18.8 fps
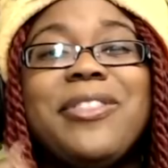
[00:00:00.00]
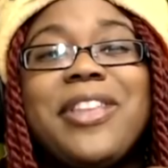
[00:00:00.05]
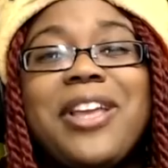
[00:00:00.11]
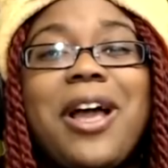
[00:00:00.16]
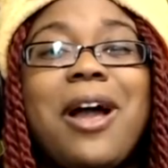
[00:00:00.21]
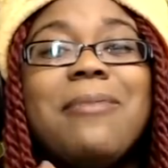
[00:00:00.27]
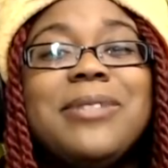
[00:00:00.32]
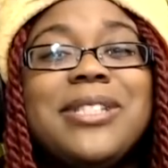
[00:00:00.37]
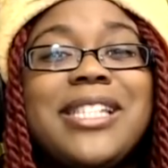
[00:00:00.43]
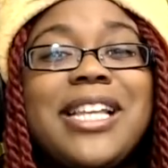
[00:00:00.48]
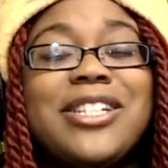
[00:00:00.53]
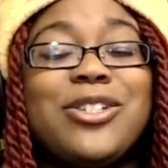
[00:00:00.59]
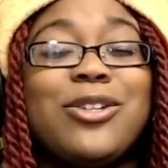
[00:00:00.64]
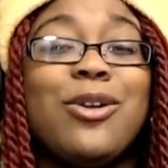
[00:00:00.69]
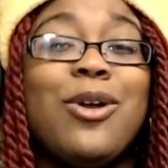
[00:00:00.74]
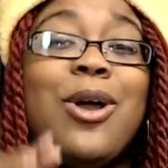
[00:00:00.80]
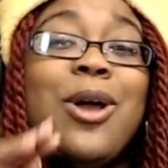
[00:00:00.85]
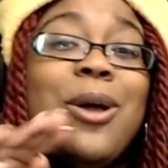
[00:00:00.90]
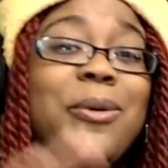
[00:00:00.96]
in the comment
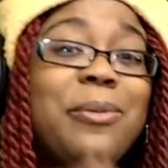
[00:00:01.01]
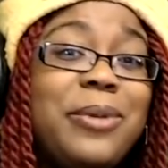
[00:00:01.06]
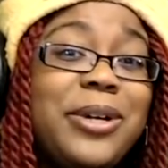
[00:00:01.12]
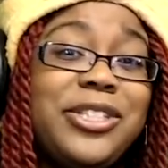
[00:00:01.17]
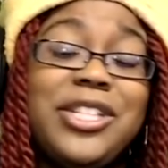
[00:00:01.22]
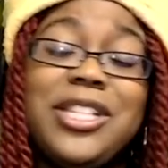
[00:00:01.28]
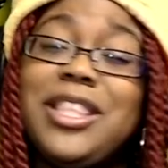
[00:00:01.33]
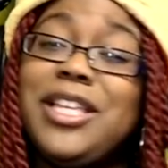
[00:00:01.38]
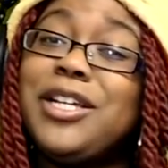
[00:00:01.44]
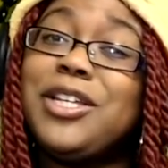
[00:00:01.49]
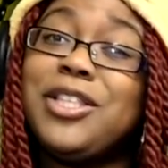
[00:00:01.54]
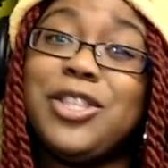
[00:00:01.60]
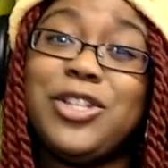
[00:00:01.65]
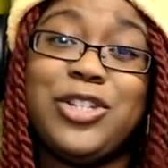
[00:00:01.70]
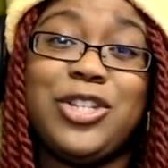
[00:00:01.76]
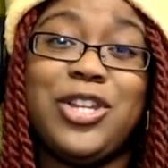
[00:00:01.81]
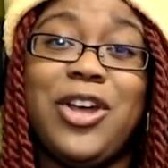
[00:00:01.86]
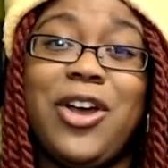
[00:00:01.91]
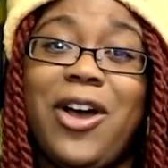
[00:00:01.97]
section. What'd you think of
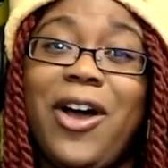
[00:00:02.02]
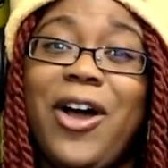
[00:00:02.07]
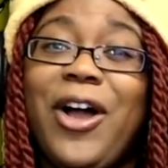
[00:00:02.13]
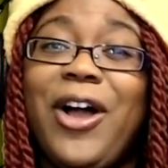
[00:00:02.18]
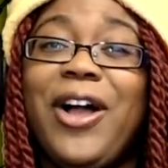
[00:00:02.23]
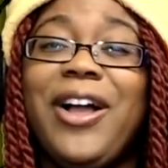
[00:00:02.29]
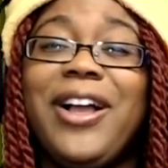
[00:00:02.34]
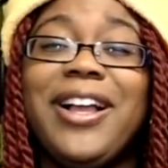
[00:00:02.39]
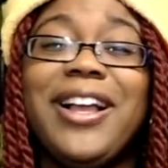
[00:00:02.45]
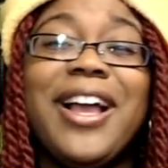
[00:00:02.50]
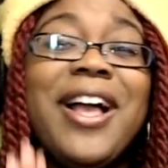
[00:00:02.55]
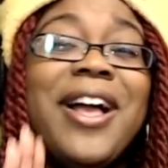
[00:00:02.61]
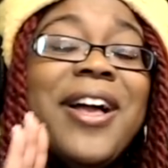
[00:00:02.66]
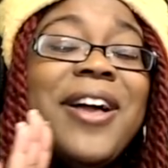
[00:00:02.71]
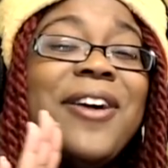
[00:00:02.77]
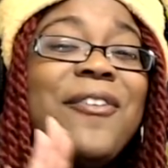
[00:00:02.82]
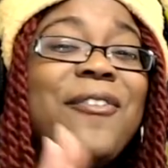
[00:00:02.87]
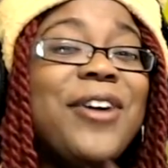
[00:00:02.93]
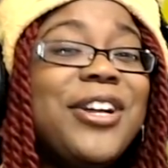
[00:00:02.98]
the song?
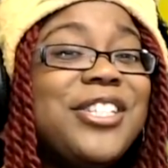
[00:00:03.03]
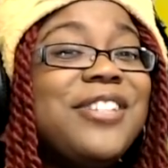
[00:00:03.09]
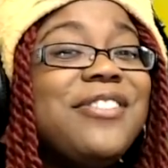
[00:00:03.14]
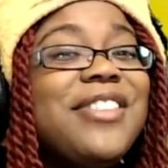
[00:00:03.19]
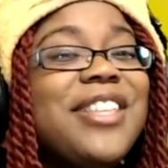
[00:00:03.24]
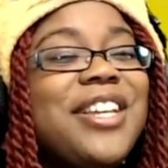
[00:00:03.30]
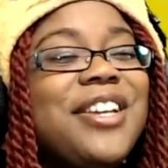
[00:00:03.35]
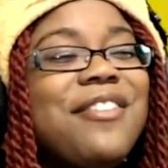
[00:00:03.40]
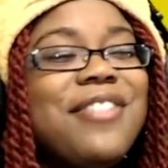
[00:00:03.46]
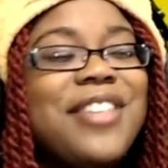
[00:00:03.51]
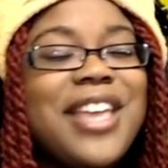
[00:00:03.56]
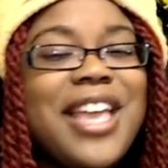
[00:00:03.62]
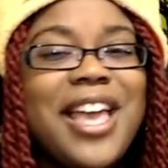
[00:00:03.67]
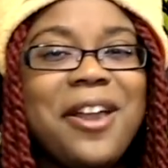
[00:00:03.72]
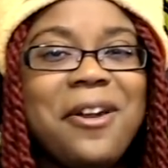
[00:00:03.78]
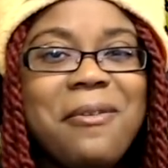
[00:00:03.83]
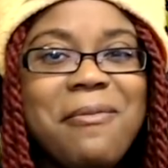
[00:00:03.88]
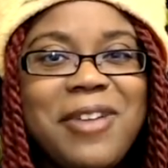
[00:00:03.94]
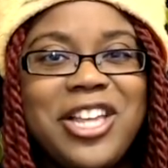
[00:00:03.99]
What'd you think of the
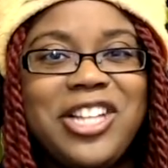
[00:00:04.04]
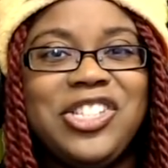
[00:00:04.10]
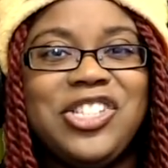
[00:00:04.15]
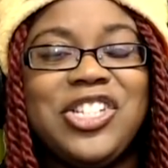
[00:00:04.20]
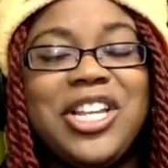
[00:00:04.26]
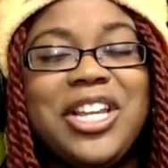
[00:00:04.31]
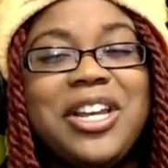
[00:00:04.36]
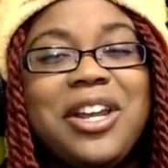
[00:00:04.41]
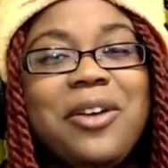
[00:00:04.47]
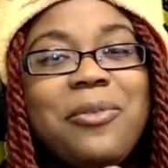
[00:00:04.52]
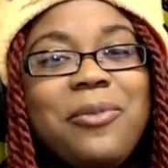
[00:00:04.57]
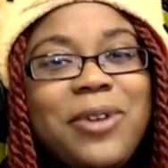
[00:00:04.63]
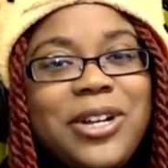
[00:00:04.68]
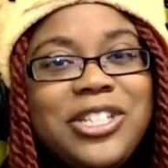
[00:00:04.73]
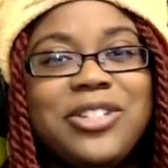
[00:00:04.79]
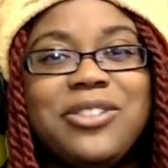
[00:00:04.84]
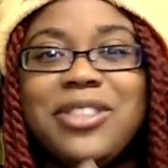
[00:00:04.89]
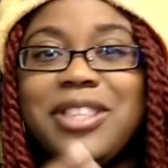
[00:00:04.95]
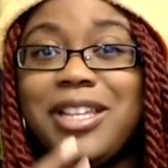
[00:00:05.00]
animation?
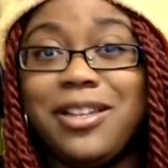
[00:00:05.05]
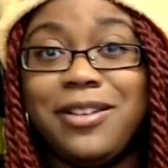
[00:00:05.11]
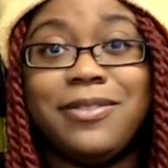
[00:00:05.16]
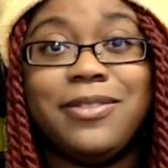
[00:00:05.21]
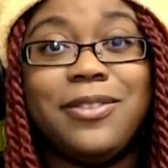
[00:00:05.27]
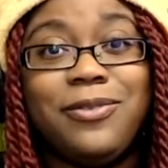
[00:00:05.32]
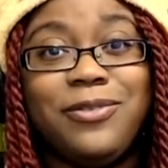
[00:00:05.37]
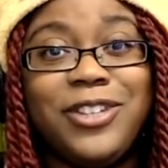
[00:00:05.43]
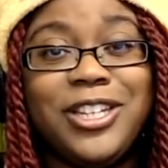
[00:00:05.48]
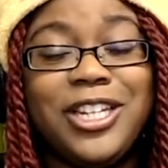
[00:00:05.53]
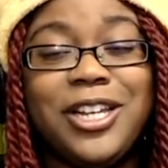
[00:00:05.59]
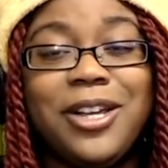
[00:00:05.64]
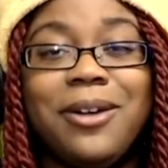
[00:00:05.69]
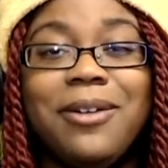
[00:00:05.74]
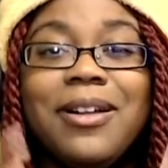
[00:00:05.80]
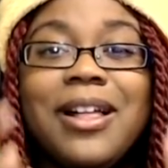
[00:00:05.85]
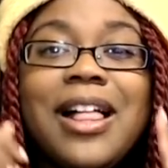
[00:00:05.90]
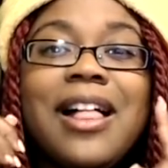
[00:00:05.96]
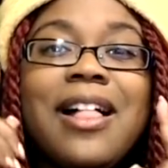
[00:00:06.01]
What'd you think of the
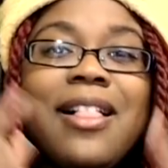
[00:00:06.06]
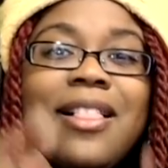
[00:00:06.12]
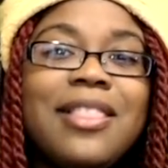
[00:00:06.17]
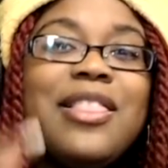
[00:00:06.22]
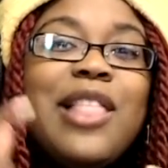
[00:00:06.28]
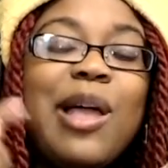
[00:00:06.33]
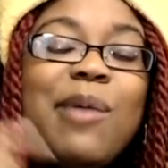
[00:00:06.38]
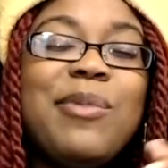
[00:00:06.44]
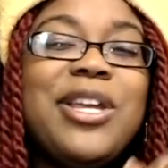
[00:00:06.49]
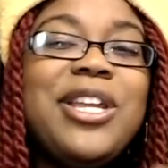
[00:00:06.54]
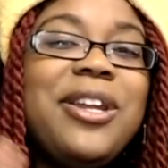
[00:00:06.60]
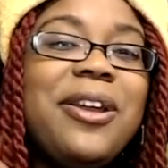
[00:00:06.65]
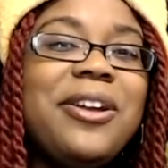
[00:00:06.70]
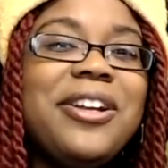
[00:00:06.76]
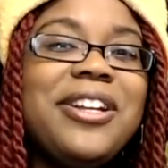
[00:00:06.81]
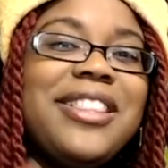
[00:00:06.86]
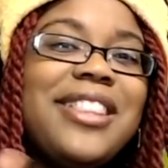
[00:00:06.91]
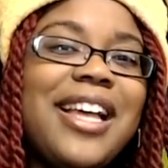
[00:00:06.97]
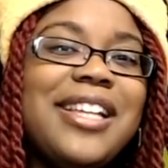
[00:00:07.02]
video? Let me know
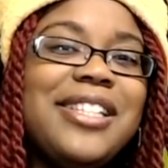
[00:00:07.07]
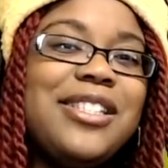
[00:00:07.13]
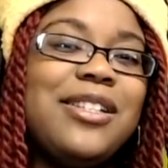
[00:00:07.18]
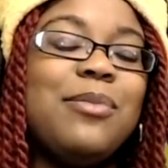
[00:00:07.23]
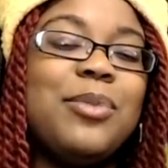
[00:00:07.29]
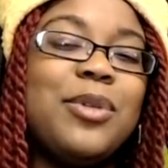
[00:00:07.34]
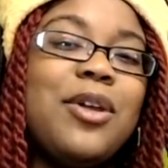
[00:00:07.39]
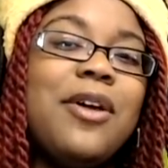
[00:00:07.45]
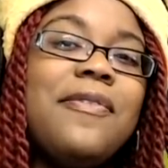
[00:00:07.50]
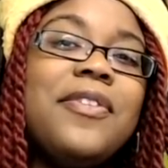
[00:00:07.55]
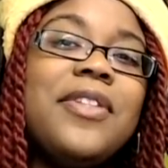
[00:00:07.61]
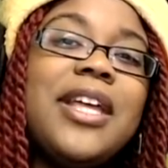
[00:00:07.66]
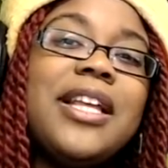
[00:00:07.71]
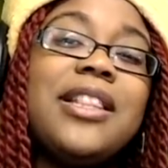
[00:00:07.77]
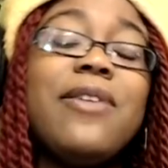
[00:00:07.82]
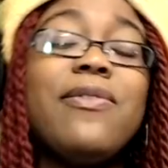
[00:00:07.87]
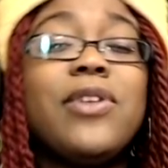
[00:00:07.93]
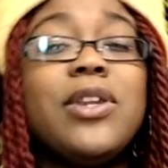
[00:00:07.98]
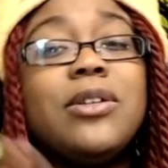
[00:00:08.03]
your thoughts down below. If you
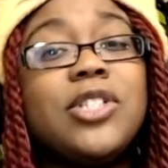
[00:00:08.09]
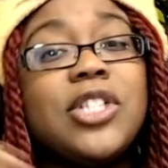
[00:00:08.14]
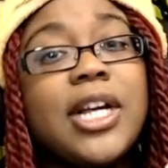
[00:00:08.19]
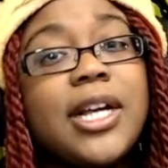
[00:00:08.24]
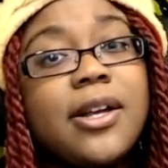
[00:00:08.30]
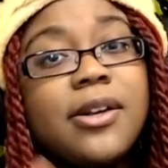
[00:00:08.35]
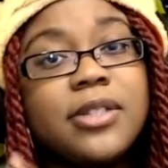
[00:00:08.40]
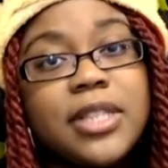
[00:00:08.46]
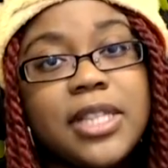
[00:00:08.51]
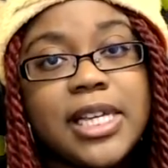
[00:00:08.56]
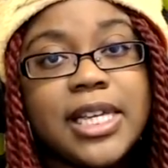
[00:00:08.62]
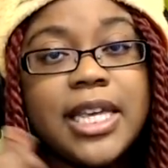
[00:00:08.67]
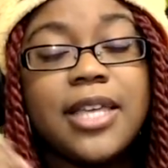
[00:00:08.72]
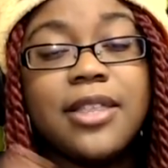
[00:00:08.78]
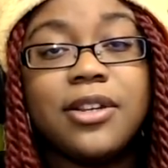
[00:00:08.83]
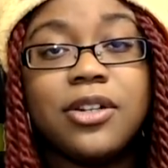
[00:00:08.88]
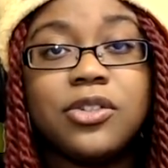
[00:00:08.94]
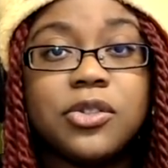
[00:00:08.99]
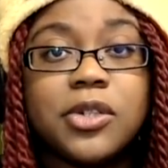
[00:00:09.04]
like that video, check out the link
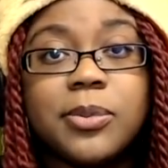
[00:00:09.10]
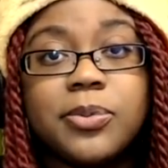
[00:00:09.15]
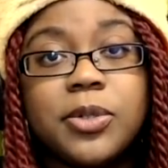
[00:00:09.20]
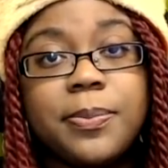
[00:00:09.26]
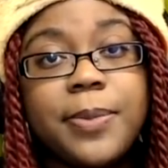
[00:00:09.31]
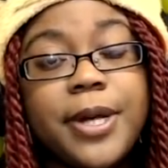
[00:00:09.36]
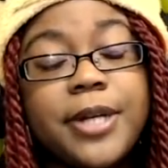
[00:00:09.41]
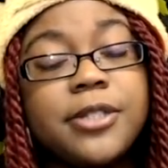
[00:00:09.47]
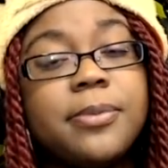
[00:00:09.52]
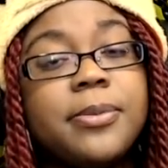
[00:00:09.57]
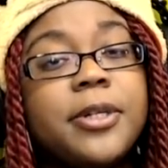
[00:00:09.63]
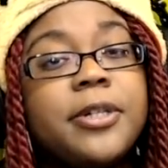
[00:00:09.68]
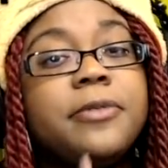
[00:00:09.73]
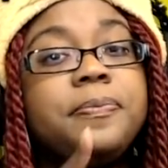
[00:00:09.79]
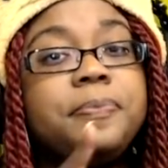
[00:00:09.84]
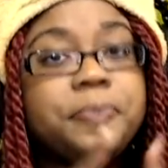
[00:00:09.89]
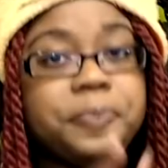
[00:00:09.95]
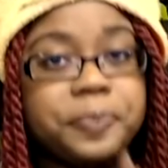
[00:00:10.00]
in the description box below